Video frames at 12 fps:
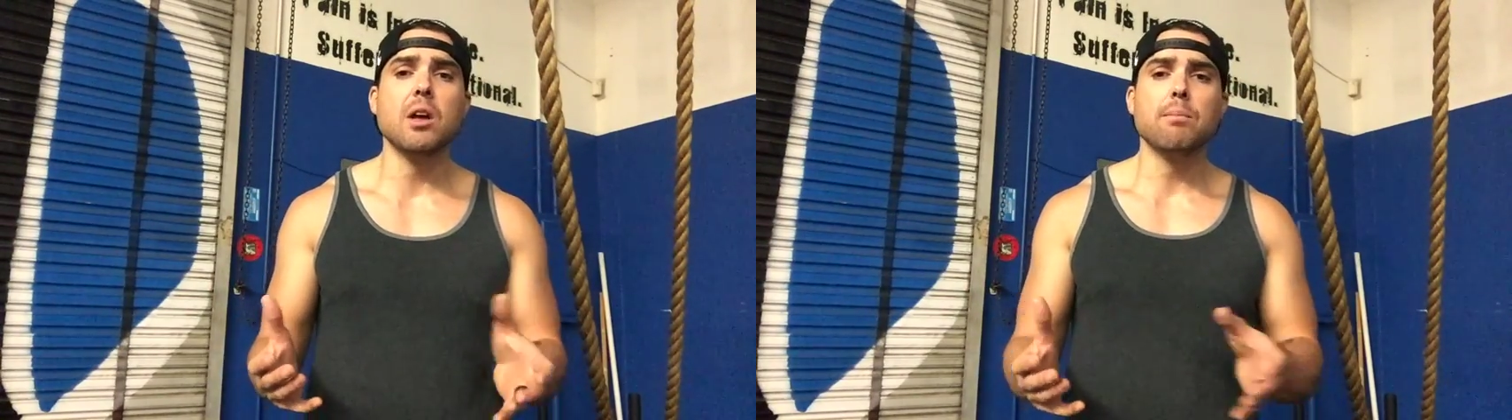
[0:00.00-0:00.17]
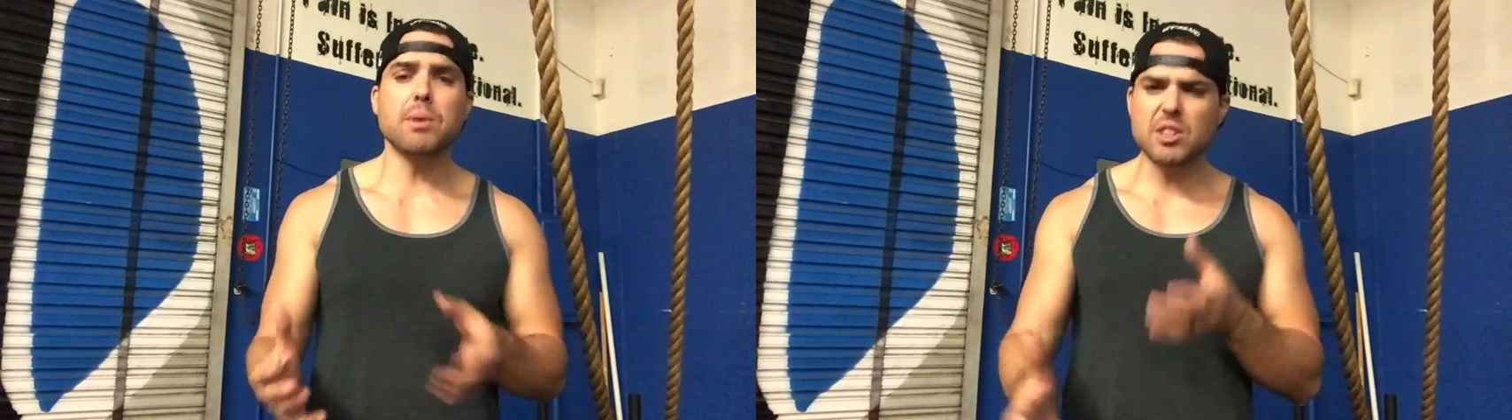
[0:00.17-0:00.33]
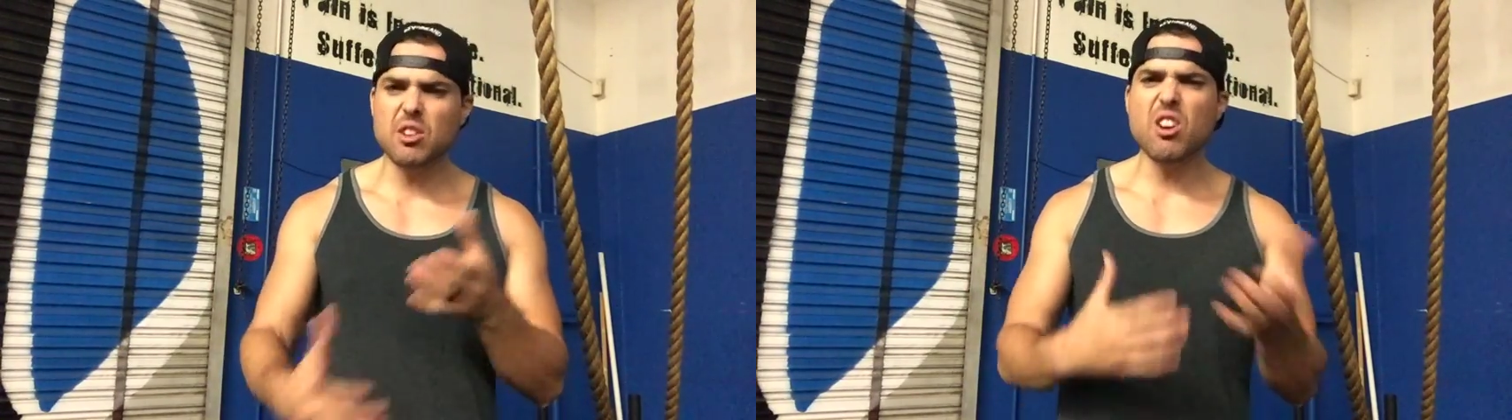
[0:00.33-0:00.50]

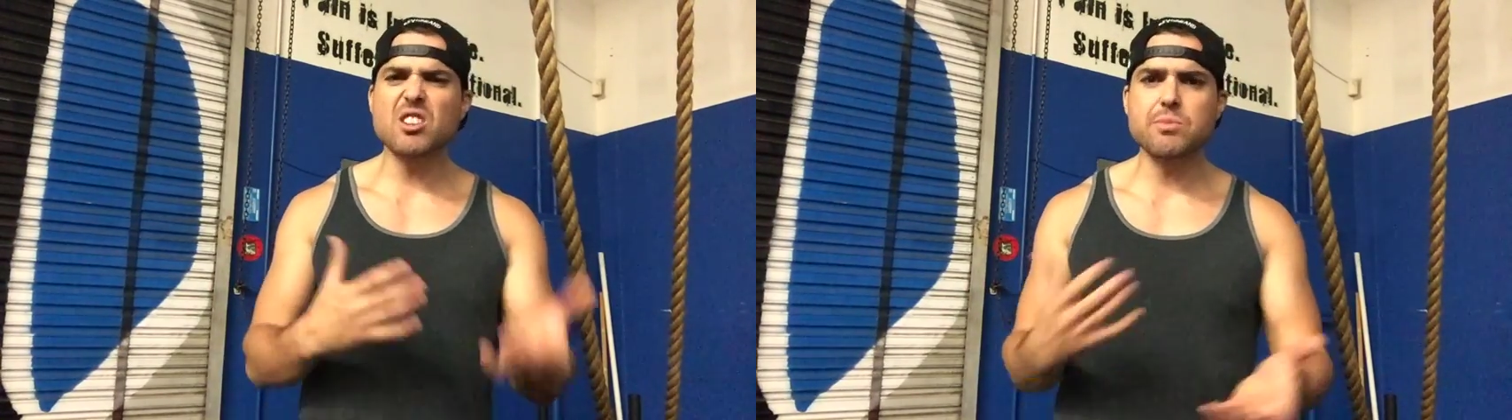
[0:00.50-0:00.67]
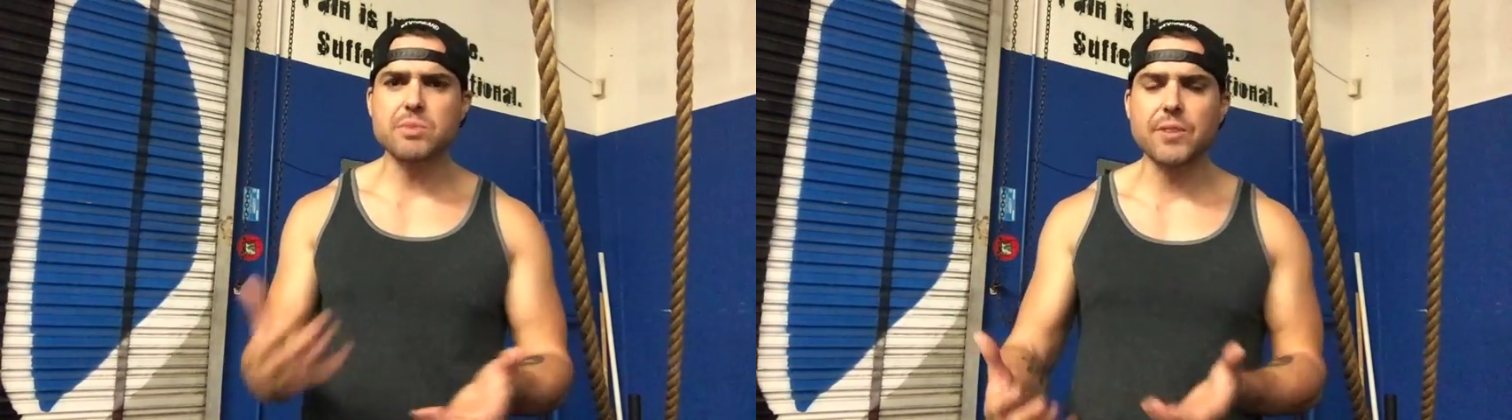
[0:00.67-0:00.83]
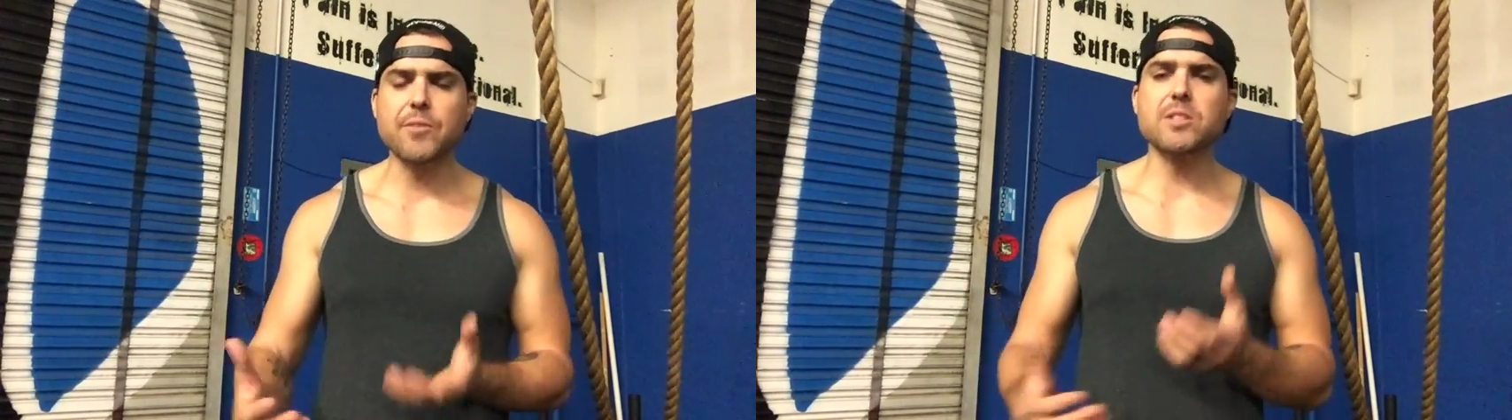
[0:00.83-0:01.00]
but there are
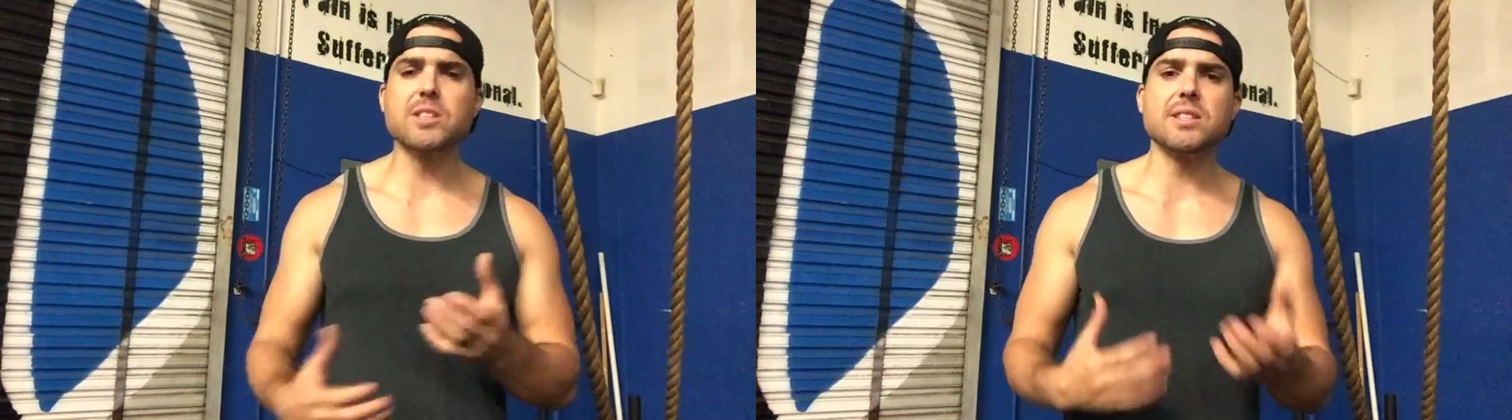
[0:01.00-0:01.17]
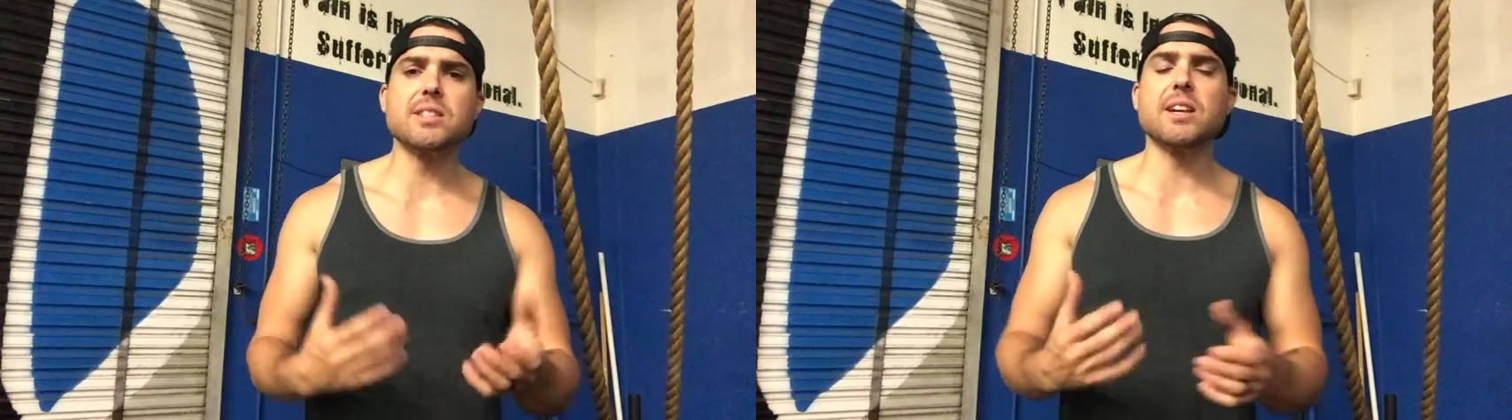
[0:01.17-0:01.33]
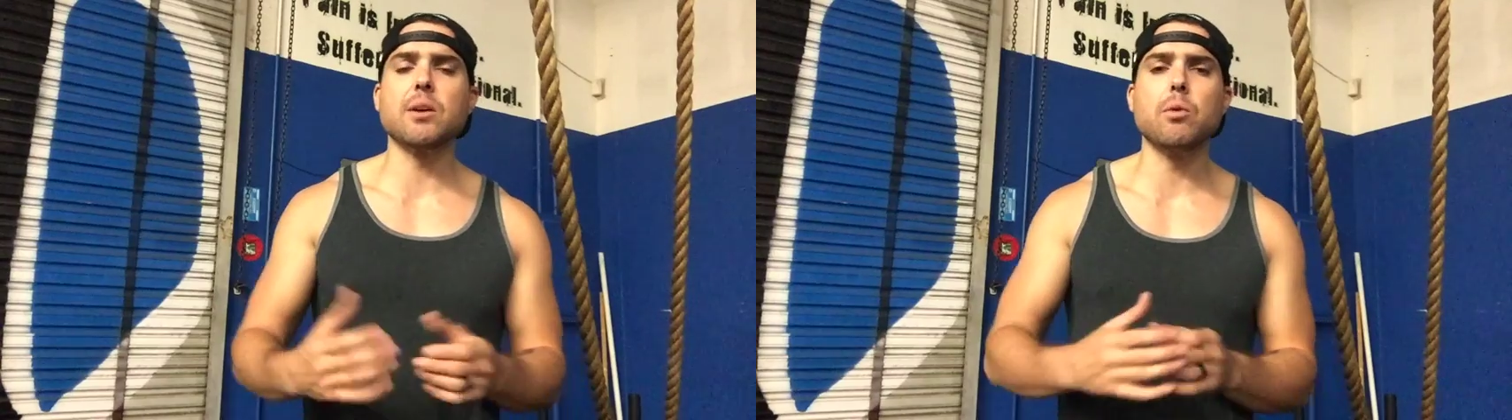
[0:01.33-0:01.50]
some
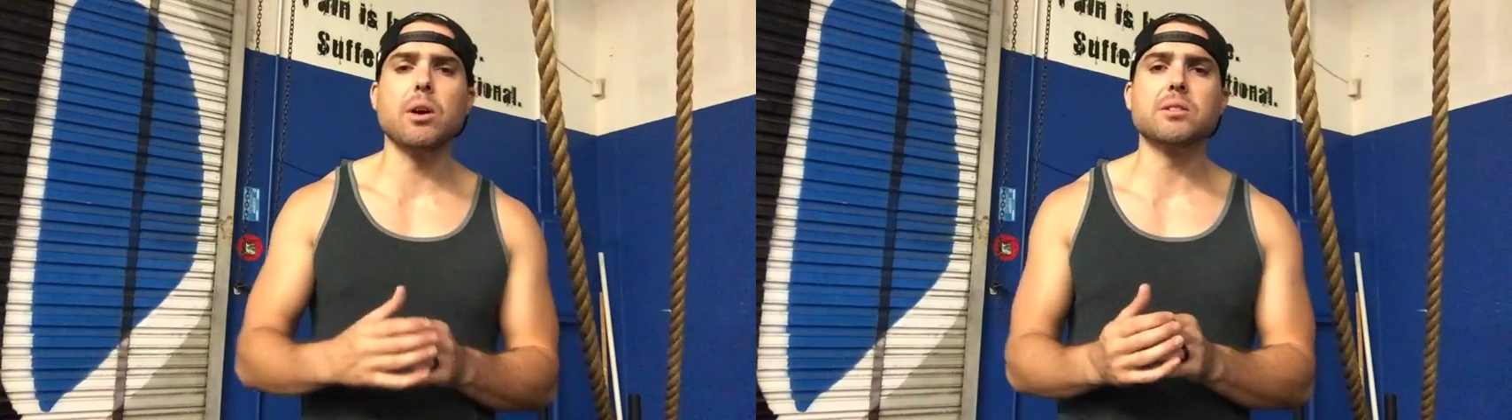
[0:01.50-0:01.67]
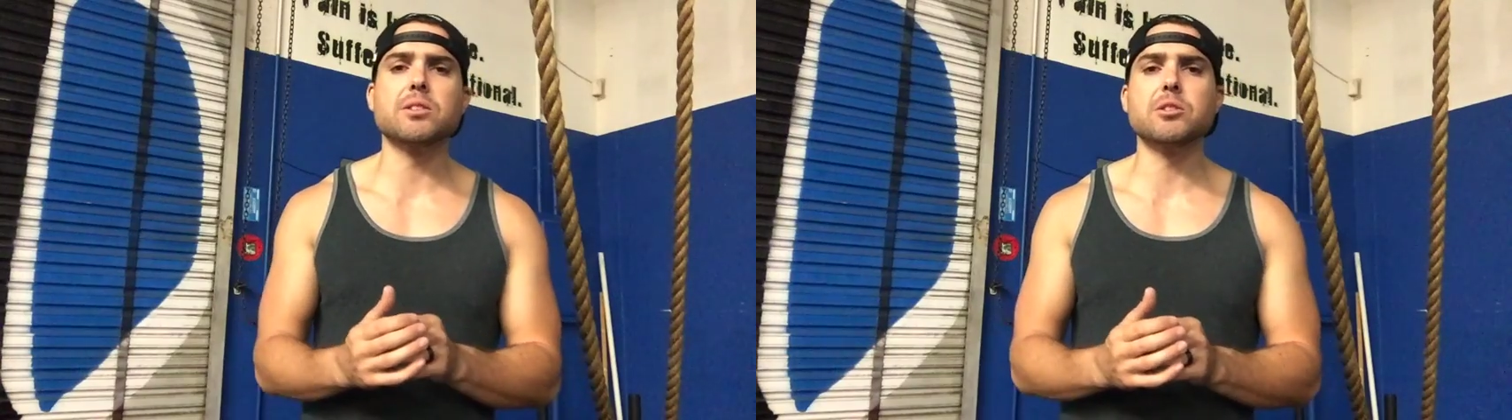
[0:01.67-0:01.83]
differences that I want